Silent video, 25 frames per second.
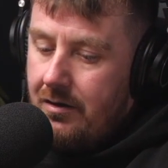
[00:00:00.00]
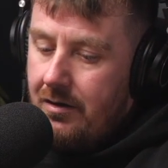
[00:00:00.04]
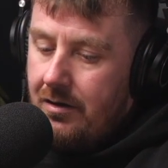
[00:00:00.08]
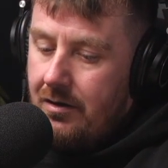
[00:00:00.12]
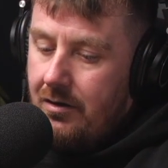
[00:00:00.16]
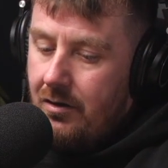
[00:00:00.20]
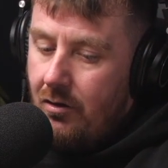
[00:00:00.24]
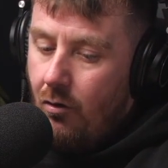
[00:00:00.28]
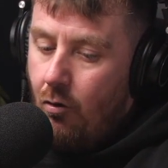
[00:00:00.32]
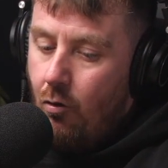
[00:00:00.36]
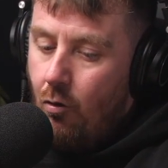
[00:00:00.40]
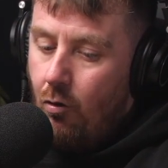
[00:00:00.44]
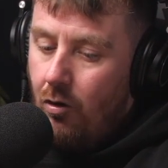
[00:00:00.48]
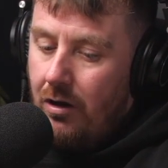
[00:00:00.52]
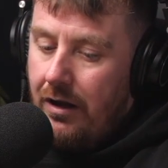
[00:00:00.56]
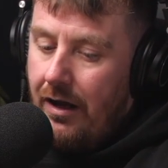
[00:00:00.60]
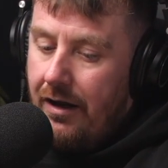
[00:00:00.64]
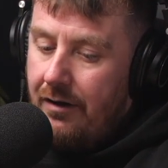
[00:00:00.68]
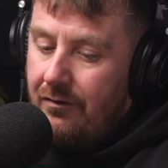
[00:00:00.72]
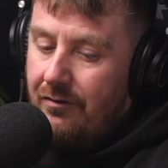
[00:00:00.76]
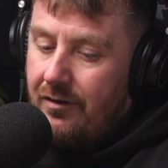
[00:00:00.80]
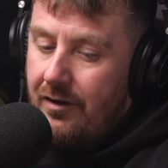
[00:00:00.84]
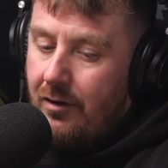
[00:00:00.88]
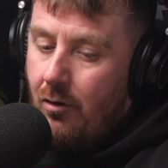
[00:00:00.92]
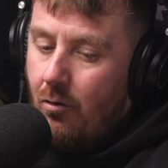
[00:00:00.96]
the whole
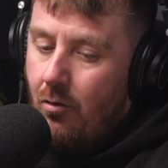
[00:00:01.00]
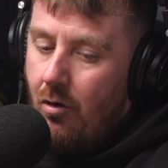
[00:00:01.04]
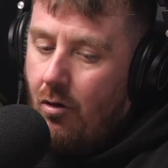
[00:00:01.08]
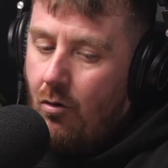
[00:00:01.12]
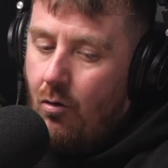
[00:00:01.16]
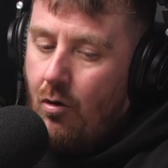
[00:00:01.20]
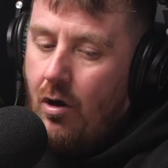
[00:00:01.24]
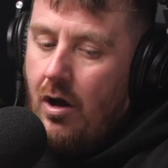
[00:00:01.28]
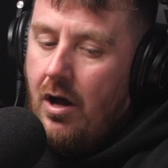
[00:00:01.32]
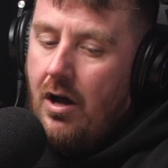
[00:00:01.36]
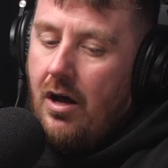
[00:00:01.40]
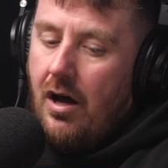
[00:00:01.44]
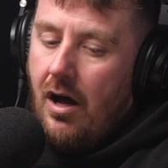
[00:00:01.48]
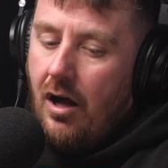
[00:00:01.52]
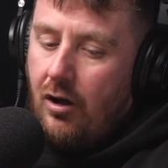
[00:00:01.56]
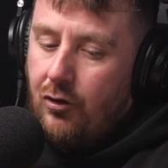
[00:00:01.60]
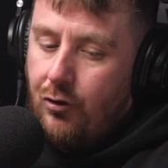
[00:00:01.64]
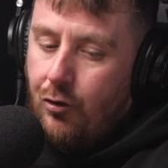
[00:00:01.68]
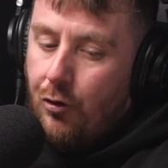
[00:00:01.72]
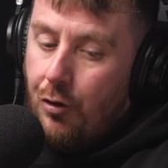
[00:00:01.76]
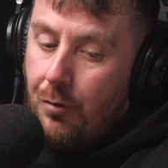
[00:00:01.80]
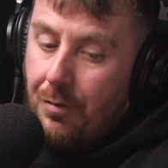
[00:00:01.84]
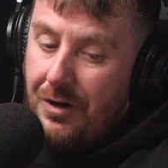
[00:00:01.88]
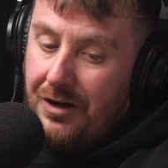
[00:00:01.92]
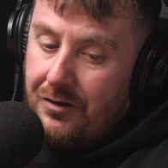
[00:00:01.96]
life they go, oh, I'll
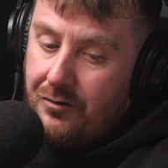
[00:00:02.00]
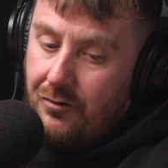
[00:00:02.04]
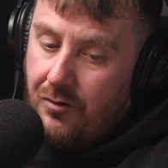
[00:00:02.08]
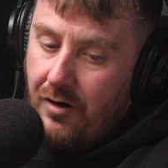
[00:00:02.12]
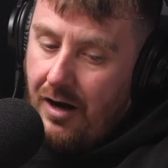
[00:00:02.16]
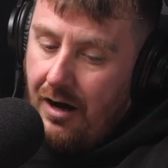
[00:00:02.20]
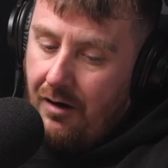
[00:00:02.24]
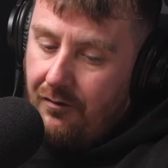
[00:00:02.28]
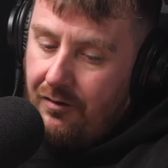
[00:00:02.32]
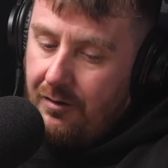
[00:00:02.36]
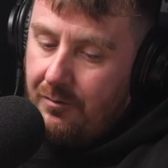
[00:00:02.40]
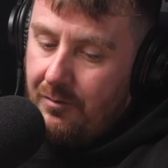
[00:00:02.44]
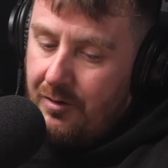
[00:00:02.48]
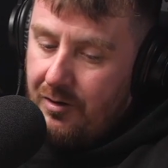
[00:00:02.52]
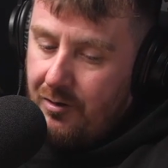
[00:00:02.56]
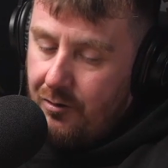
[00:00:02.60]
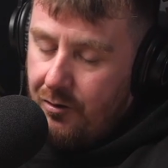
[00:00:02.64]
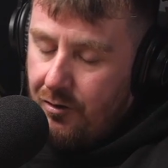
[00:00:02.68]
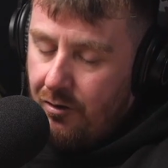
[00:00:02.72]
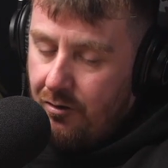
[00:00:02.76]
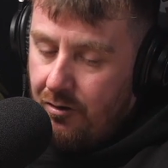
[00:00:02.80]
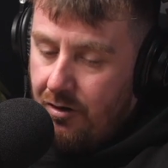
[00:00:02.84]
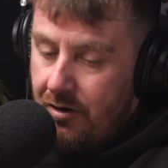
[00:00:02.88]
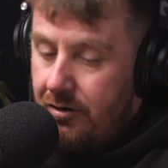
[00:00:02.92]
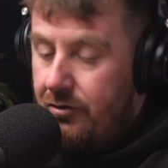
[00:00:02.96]
do a bit of traveling when they're
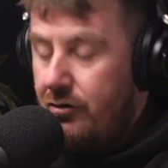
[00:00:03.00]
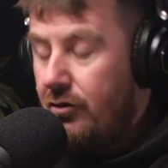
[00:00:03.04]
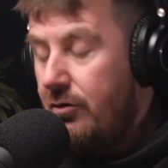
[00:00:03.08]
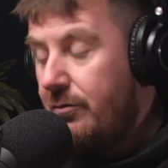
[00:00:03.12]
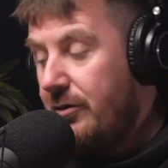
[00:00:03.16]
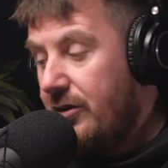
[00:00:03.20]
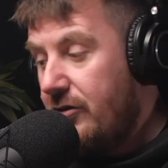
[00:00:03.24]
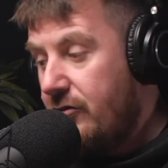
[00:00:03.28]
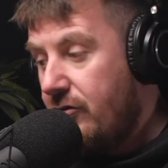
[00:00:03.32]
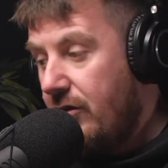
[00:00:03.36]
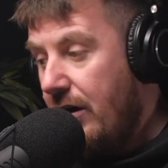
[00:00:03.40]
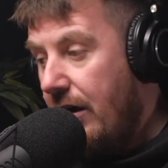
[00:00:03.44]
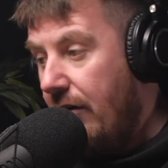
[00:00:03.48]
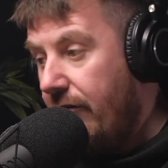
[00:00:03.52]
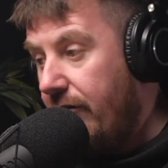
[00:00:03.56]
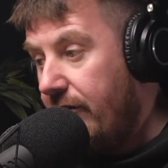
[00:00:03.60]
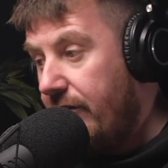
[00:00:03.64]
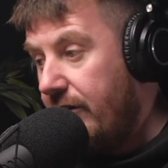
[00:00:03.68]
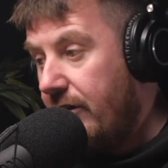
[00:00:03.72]
younger, do a bit of traveling.